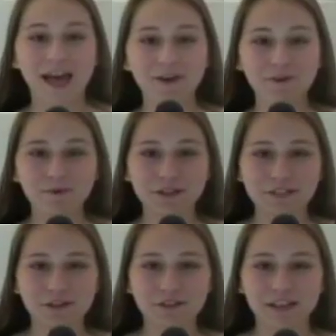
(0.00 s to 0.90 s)
Everyone's
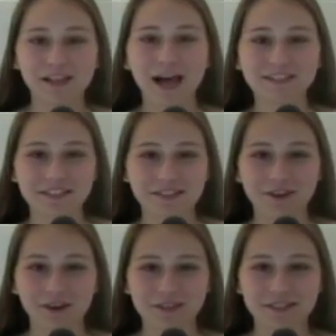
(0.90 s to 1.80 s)
heard the classic
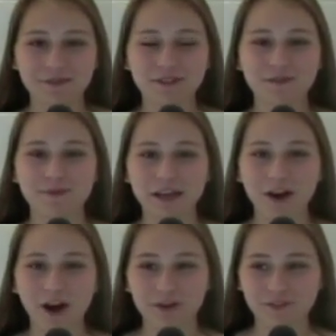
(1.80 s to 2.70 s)
song Since You've Been
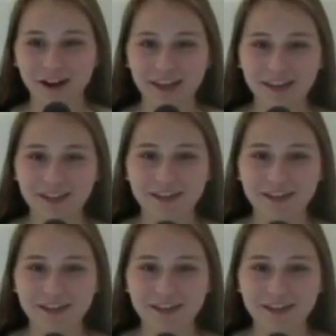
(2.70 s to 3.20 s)
Gone, right?